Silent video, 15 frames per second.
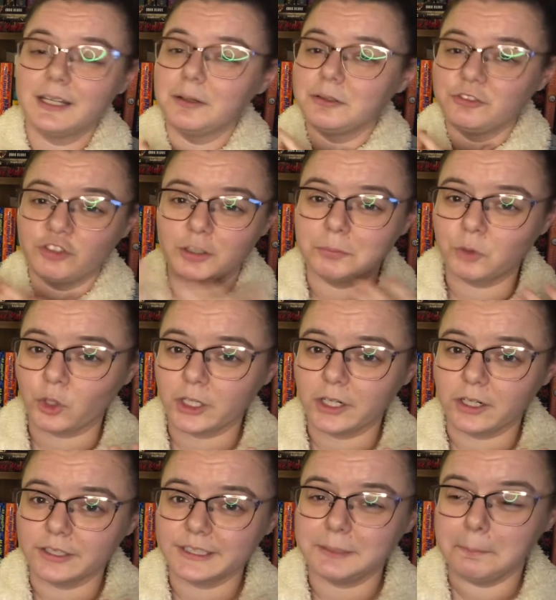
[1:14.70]
Jim
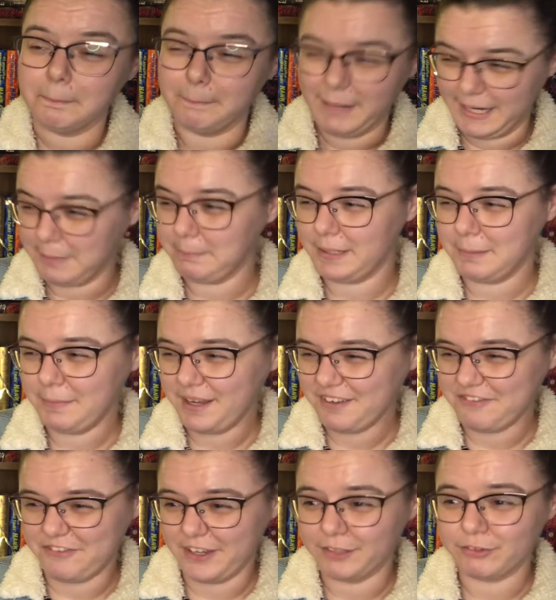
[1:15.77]
Moriarty might be my
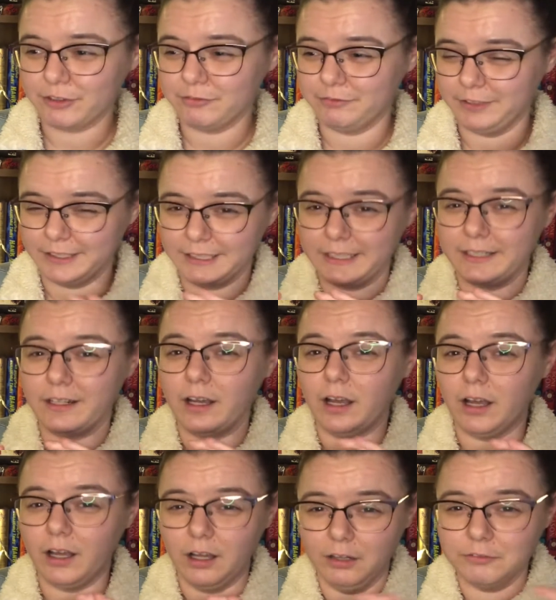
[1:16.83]
favorite villain
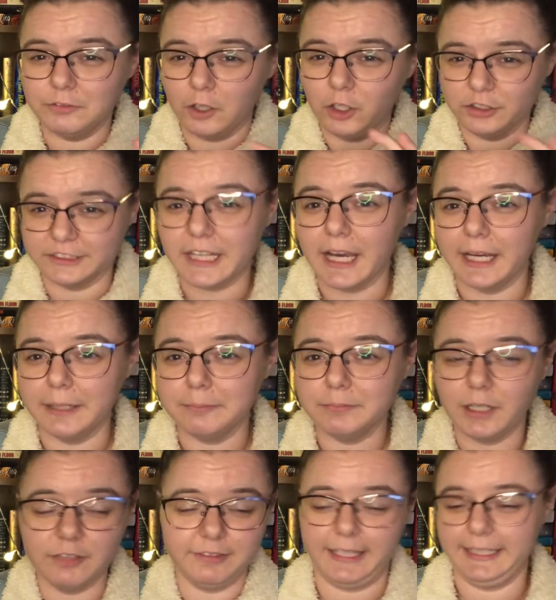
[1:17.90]
of all time,
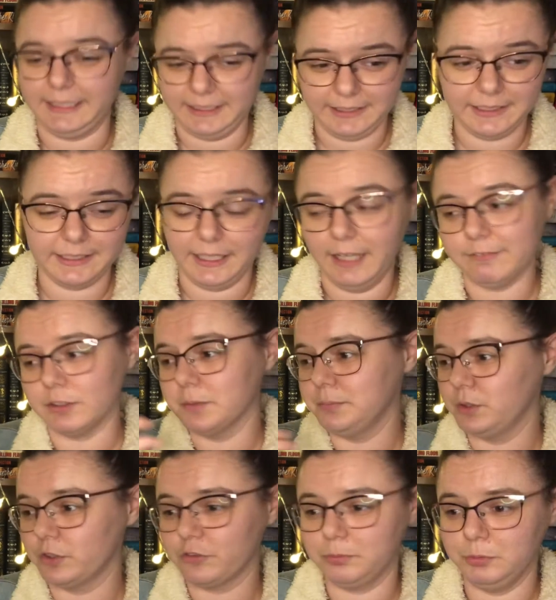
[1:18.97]
of anything ever,
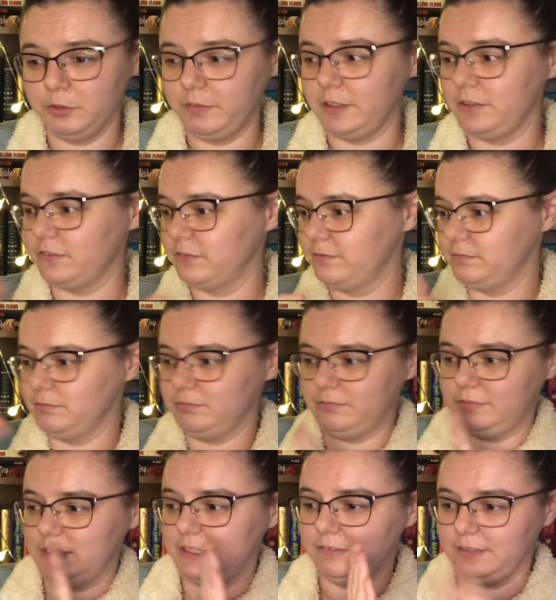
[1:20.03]
books, movies,
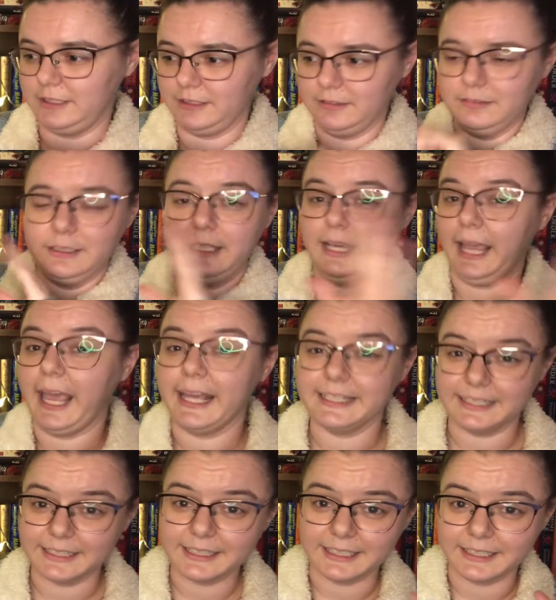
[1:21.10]
TV,
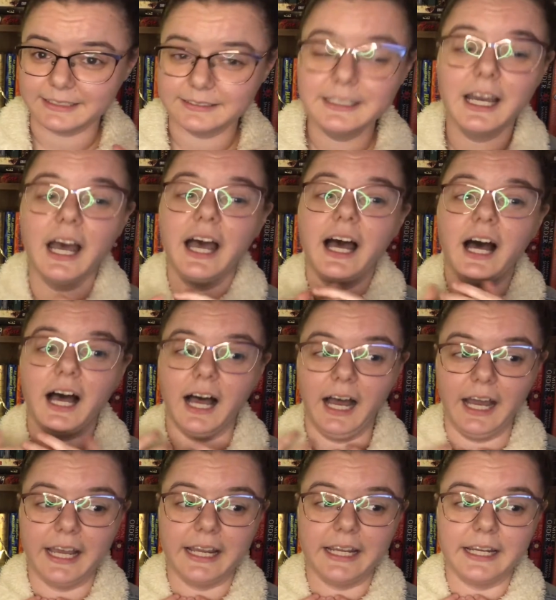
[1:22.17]
anything.
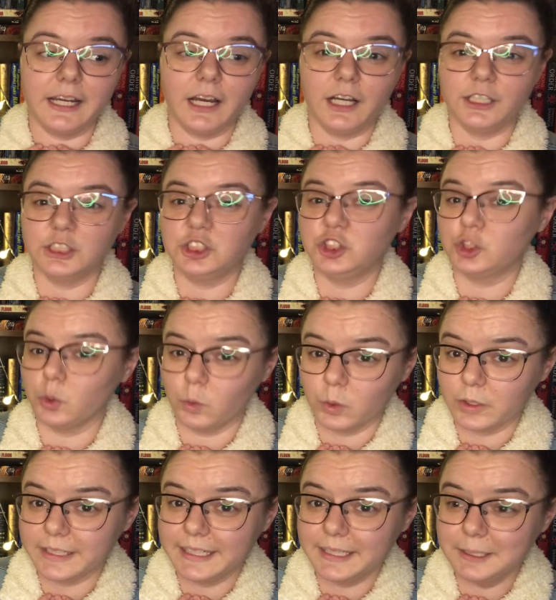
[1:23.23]
I
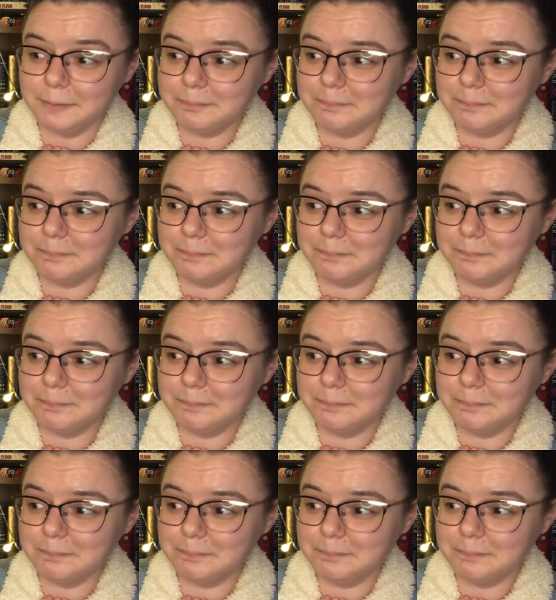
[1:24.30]
adore him.